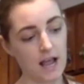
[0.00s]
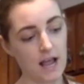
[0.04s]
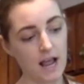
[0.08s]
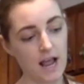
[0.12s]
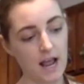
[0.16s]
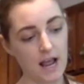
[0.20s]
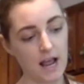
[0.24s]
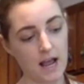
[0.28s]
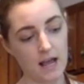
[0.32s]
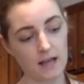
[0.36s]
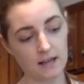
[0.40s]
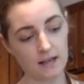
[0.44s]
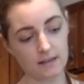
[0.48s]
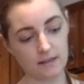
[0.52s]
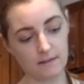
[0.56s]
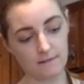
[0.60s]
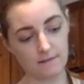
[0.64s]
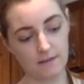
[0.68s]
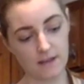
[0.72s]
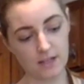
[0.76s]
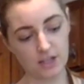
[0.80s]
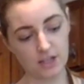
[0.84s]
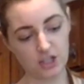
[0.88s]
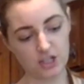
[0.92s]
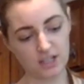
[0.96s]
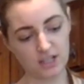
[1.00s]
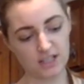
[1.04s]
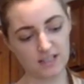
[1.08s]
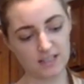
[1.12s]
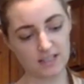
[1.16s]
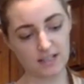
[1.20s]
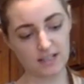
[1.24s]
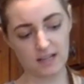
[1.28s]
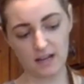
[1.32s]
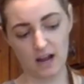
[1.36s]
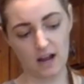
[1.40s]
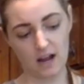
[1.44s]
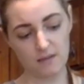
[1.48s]
And the veggies
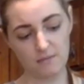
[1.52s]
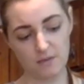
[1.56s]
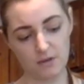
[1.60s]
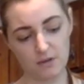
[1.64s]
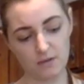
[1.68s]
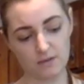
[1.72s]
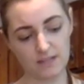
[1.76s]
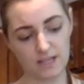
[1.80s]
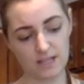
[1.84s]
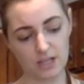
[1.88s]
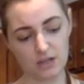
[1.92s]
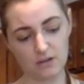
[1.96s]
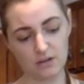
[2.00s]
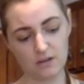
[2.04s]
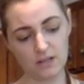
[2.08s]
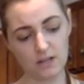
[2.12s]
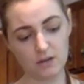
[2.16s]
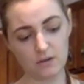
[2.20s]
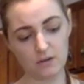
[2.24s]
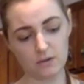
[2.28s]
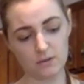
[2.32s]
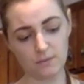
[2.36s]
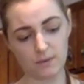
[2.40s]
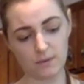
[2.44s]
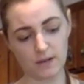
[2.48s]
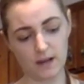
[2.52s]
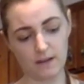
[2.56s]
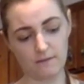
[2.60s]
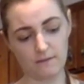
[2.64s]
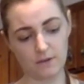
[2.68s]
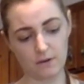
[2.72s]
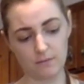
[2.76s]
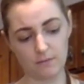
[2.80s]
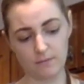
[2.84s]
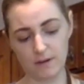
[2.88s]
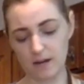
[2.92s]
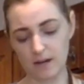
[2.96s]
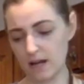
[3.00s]
that I'm using, you can use
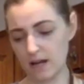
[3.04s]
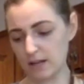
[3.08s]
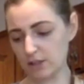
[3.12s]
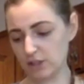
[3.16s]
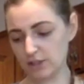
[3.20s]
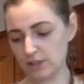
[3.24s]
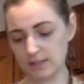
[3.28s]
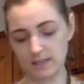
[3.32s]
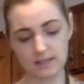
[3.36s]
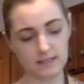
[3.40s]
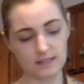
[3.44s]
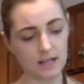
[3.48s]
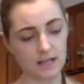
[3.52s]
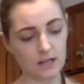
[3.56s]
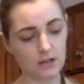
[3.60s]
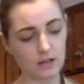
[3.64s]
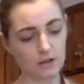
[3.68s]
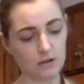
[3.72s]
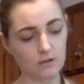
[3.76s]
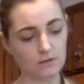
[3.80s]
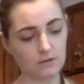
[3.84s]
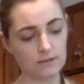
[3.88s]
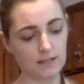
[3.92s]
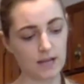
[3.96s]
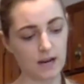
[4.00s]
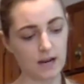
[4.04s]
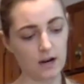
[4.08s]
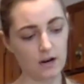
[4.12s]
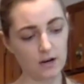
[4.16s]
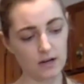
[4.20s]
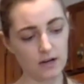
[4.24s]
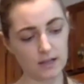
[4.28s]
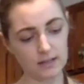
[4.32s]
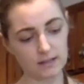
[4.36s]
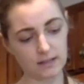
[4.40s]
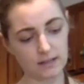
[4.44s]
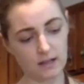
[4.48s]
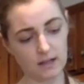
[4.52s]
whatever, but I just decided to use
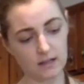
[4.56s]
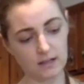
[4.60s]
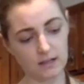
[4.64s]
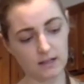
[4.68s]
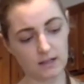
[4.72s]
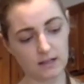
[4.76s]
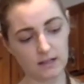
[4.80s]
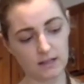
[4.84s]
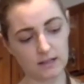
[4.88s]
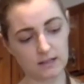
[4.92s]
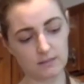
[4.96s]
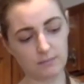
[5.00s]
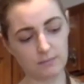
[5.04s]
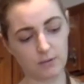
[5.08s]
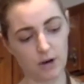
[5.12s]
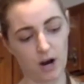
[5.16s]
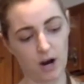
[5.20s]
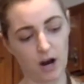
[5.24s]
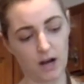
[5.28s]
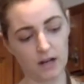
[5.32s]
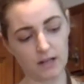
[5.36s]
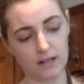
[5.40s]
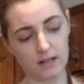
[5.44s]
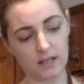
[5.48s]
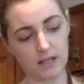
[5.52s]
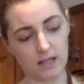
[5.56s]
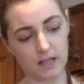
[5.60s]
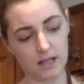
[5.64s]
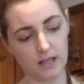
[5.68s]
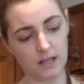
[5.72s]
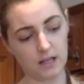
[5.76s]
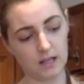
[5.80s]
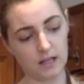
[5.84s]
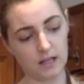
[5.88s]
carrots, onions, broccoli